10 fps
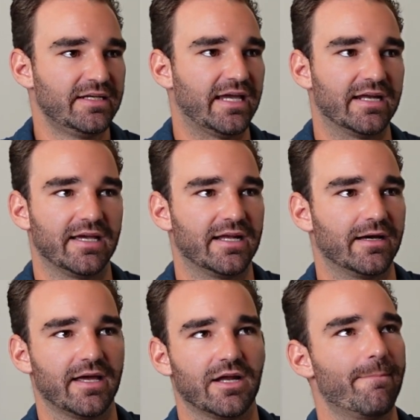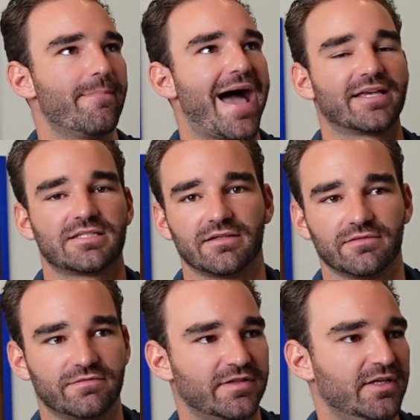a
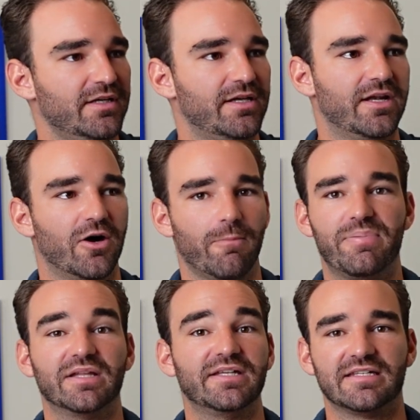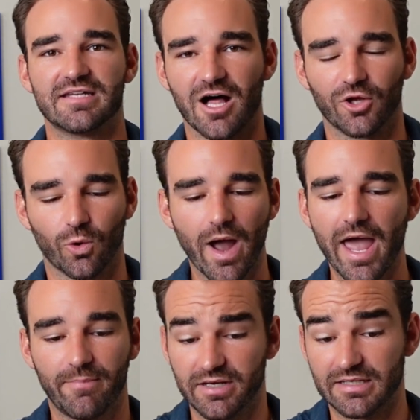massive, $1 billion
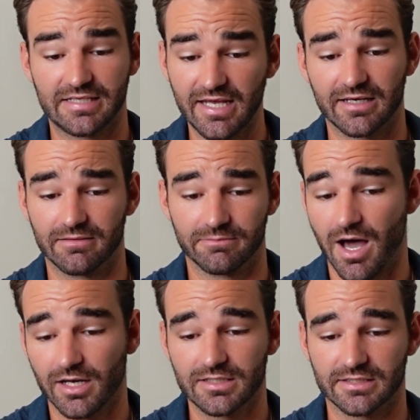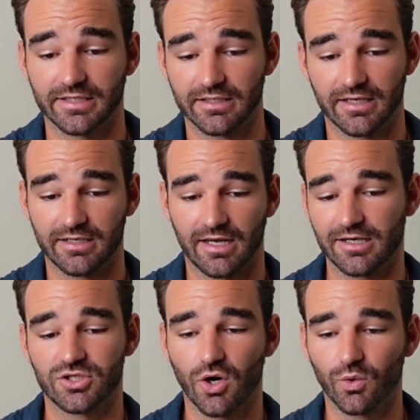way, but it did modestly in
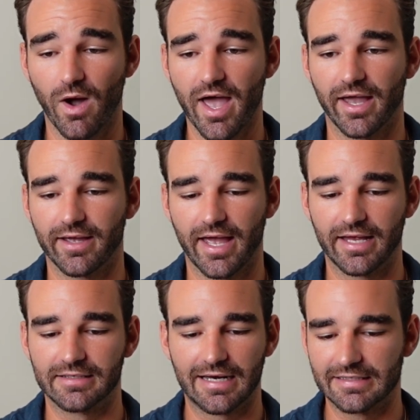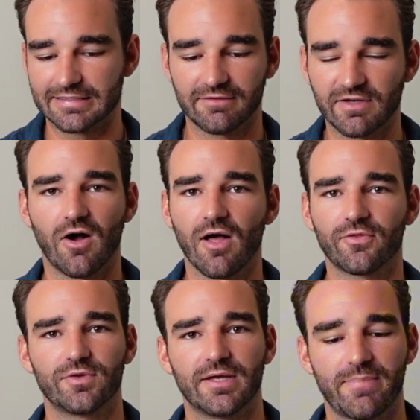its own way. And it's living on
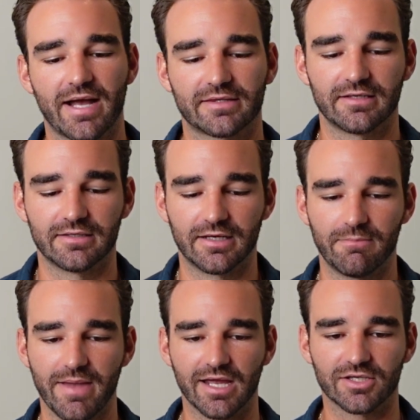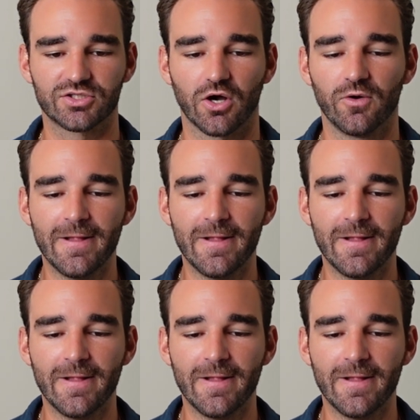through the impact that it makes. So